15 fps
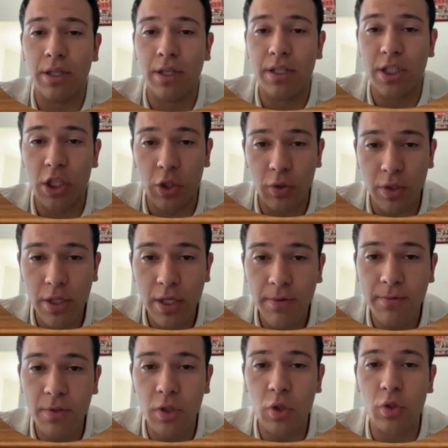So,
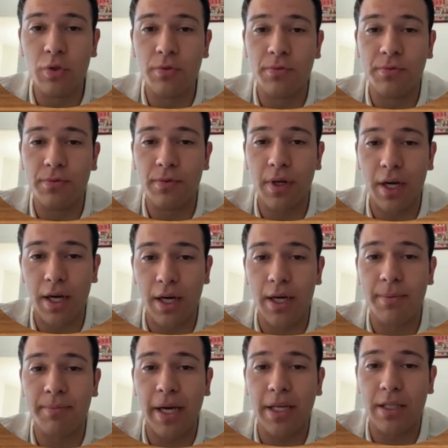if you've uh,
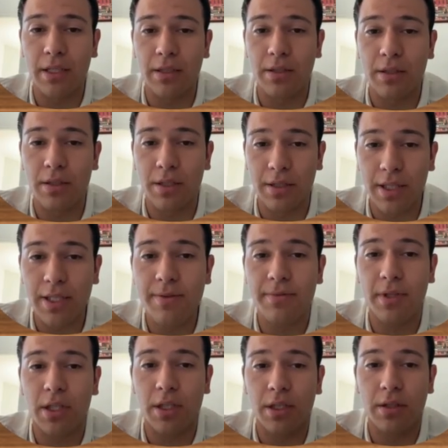made it this
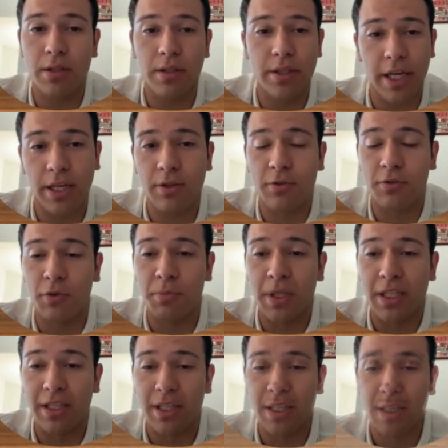far, thank you for
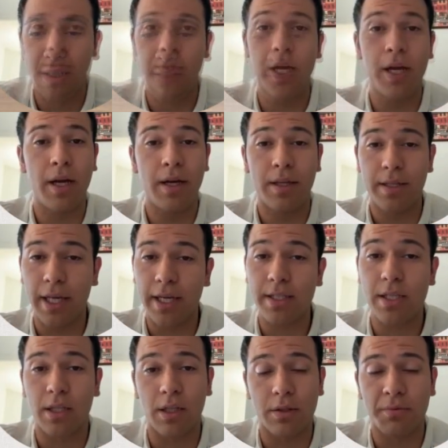being here.
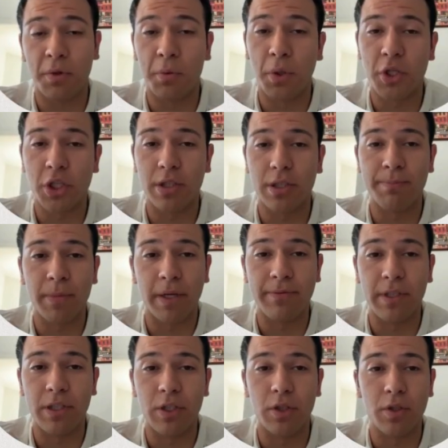Thanks a lot for watching my
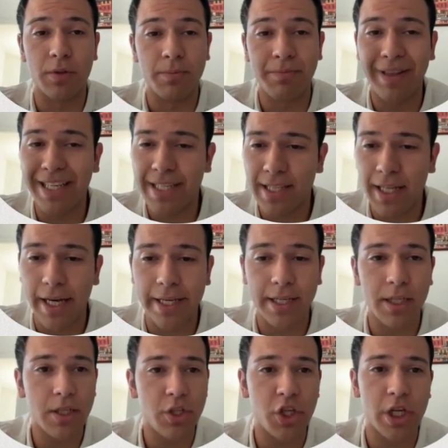video. Please like,
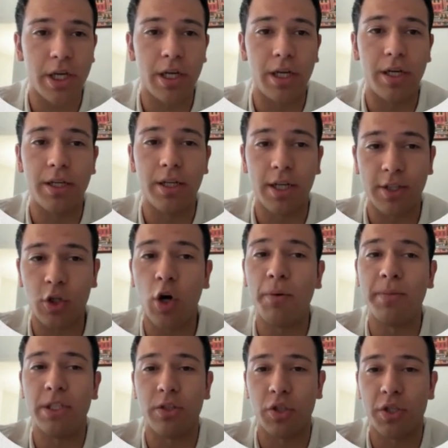share, and
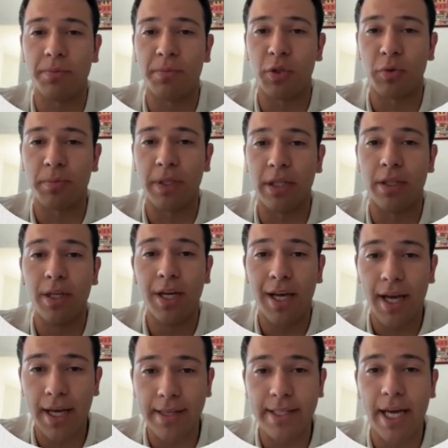comment to support me
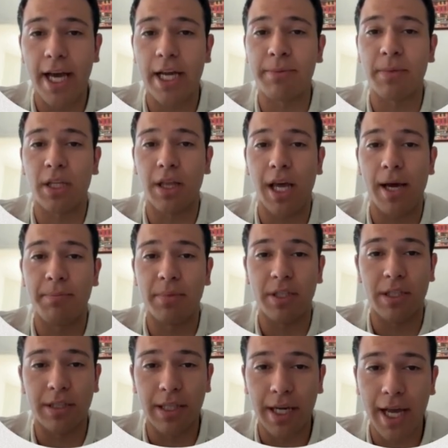and the Admit Lab
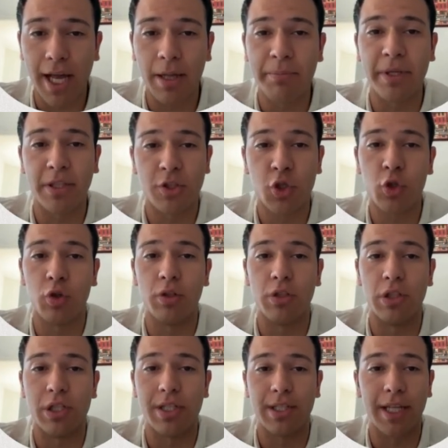in helping
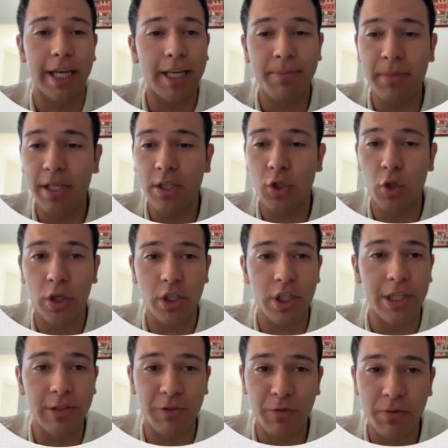scholars like me to
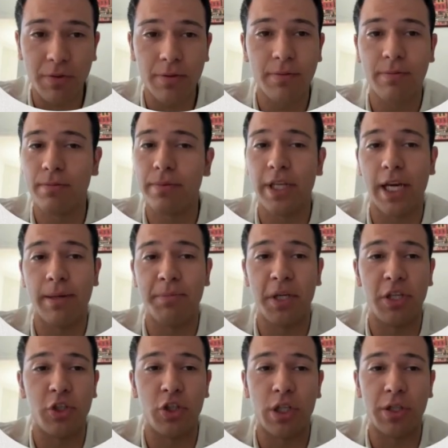achieve their
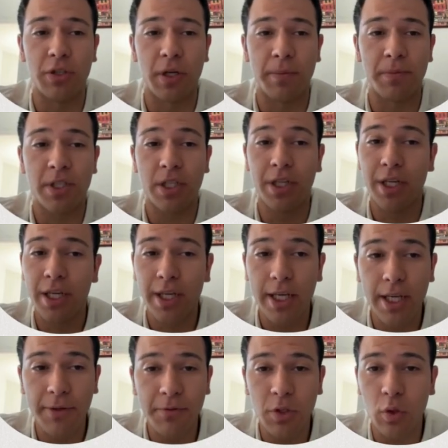PhD dreams.
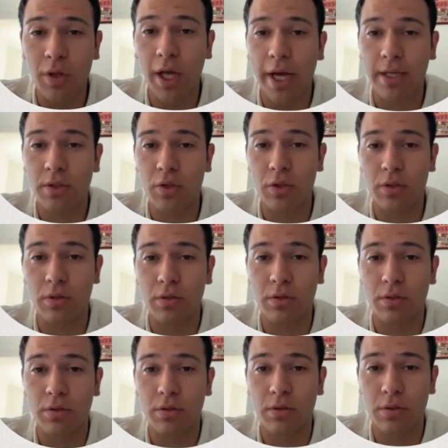If you'd like
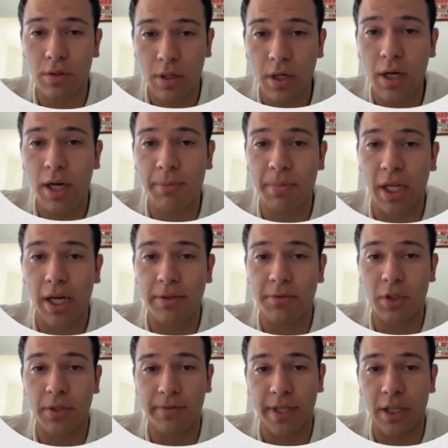to apply for
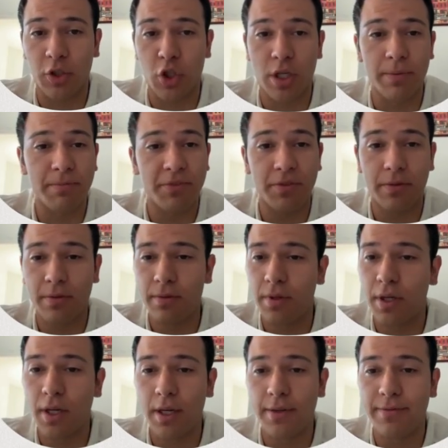the fellowship,
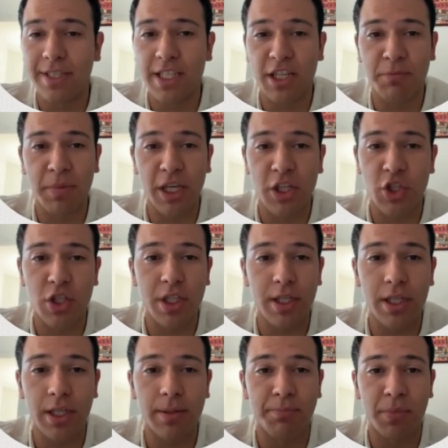uh, visit
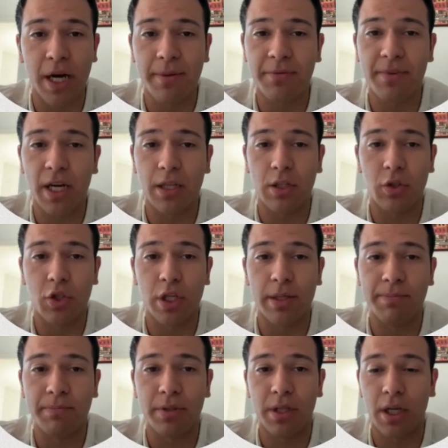
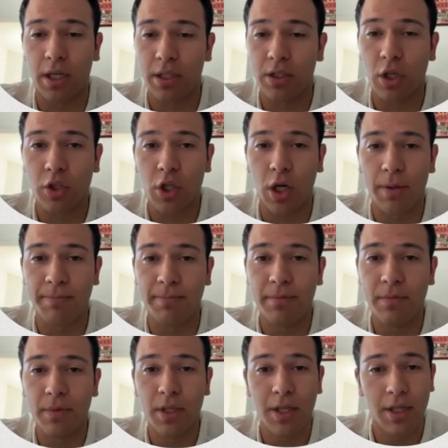phdprepfellowship.com. Uh,
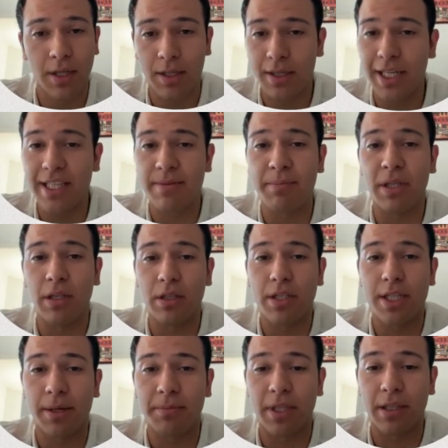Let's build
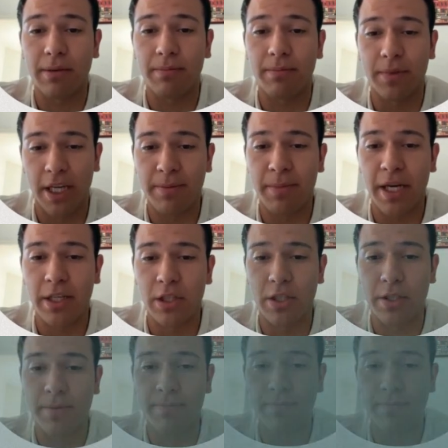something that matters.